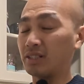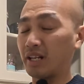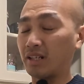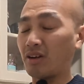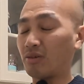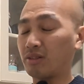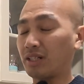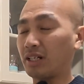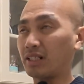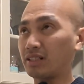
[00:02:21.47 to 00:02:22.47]
like
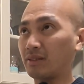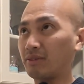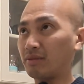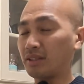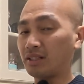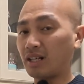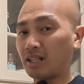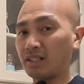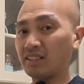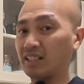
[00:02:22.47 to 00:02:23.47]
only less than
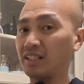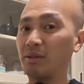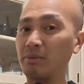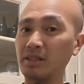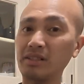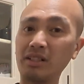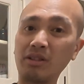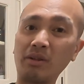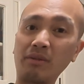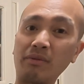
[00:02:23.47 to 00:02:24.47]
$15, and then we're still
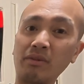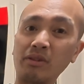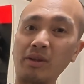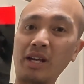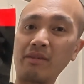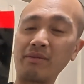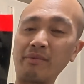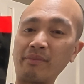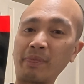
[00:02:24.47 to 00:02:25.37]
going to have